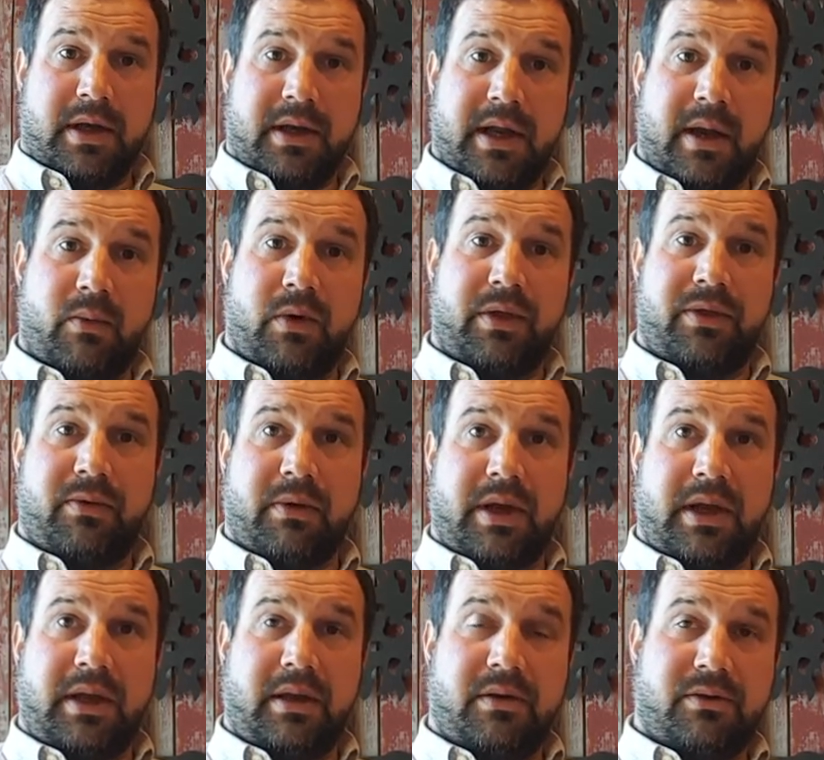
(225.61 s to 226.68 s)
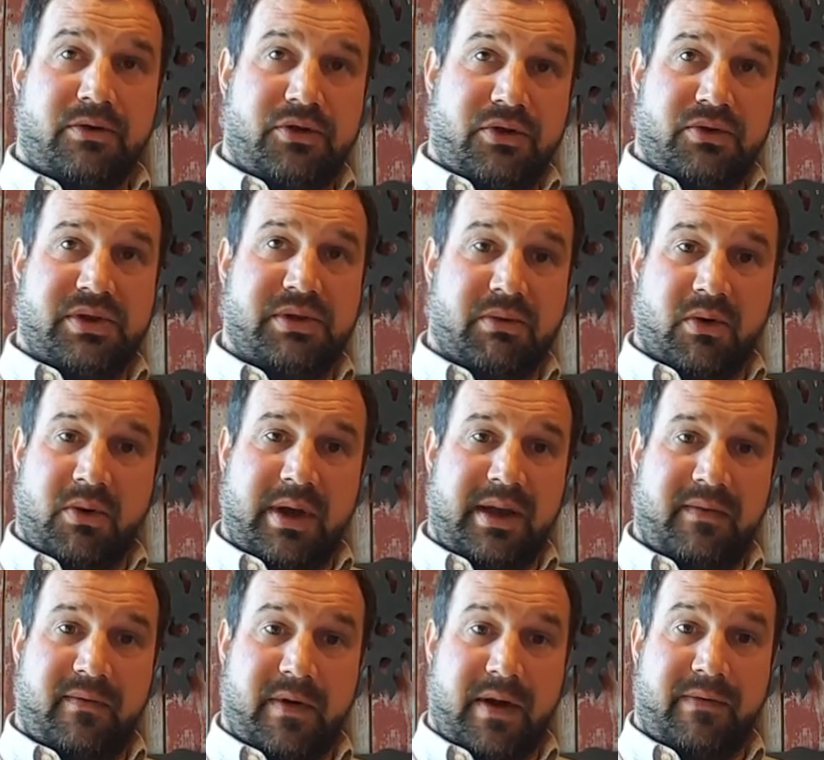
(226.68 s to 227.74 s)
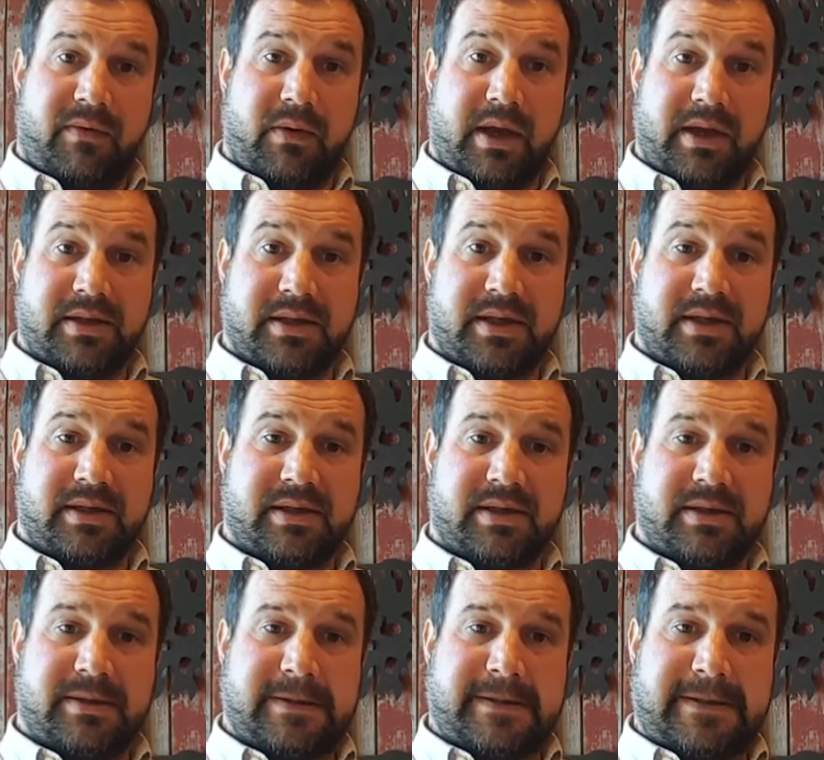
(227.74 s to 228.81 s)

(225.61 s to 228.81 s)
913-208-5386.